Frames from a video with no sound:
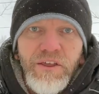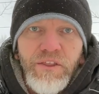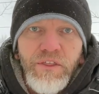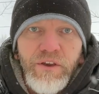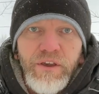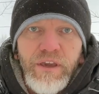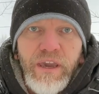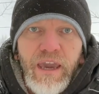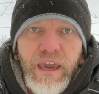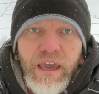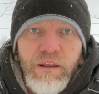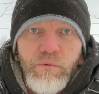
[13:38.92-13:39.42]
the
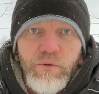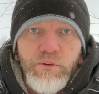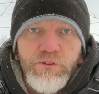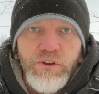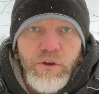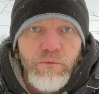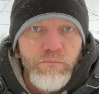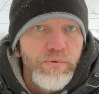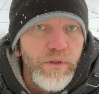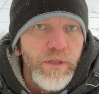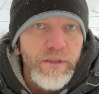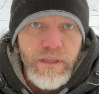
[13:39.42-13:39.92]
can was
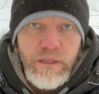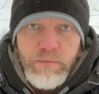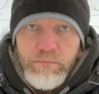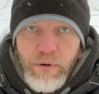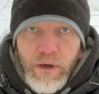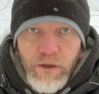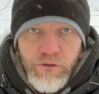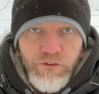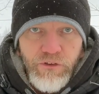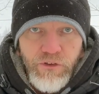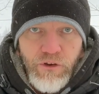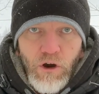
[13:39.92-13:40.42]
completely
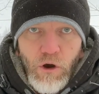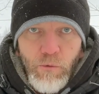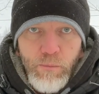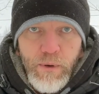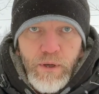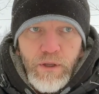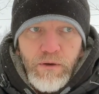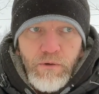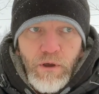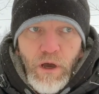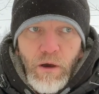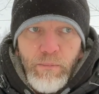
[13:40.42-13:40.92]
busted
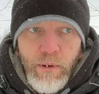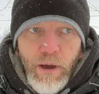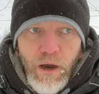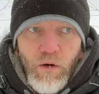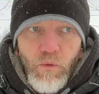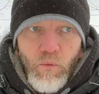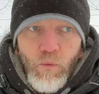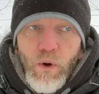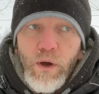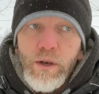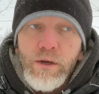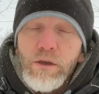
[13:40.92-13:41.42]
open.
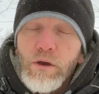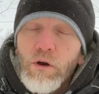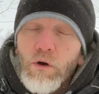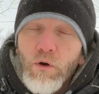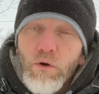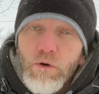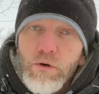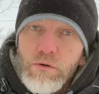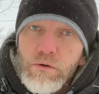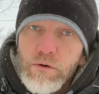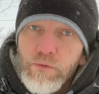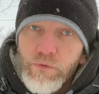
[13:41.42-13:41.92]
About one
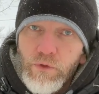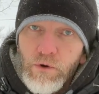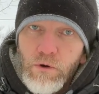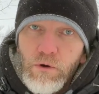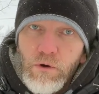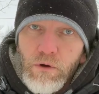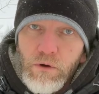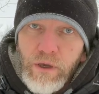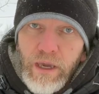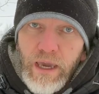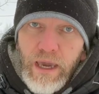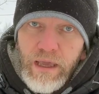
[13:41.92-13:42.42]
quarter of the
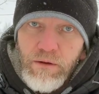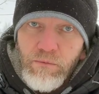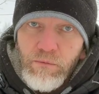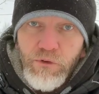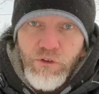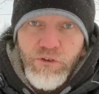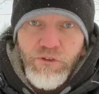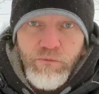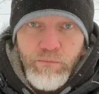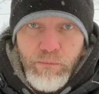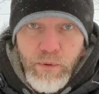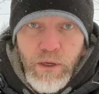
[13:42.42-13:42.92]
whole can
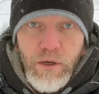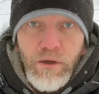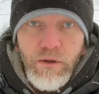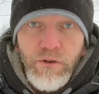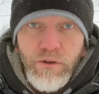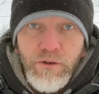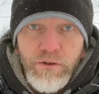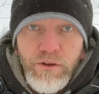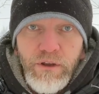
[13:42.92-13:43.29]
was spilled.